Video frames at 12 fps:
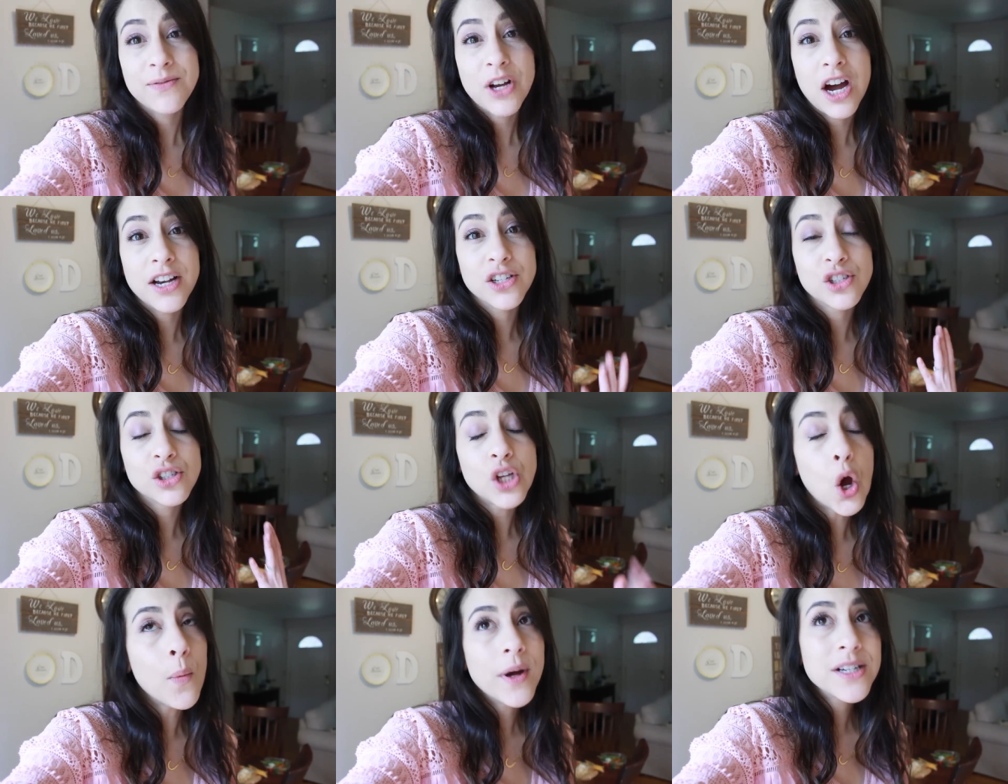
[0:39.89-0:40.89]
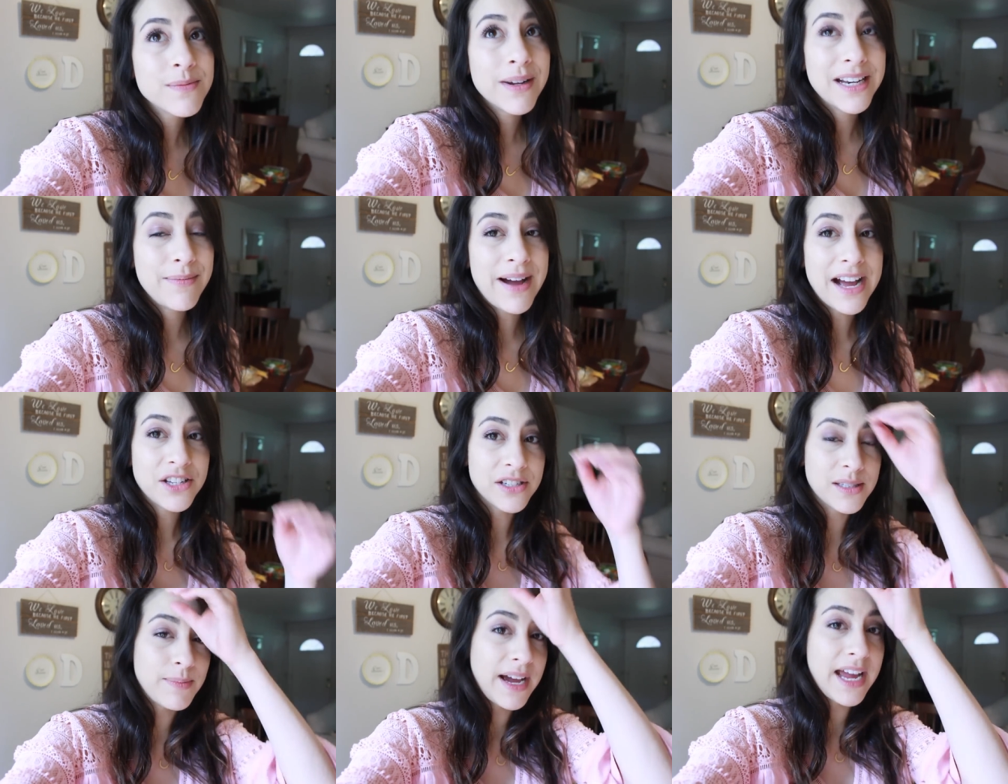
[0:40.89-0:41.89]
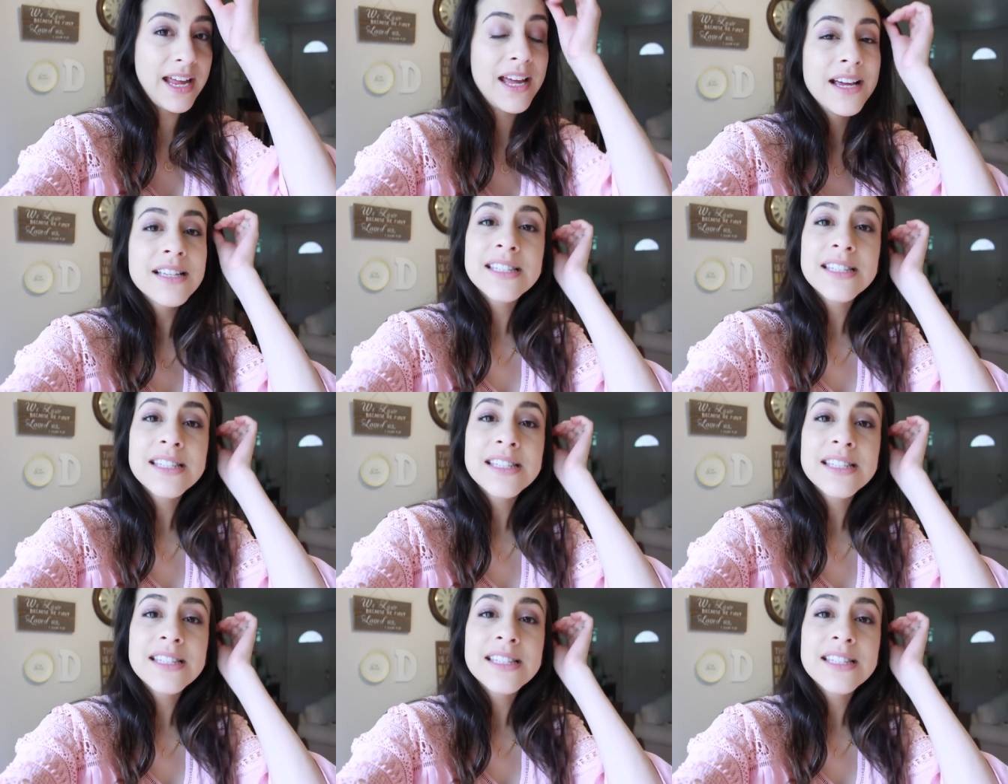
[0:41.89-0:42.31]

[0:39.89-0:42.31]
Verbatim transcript: gotten so much money back just by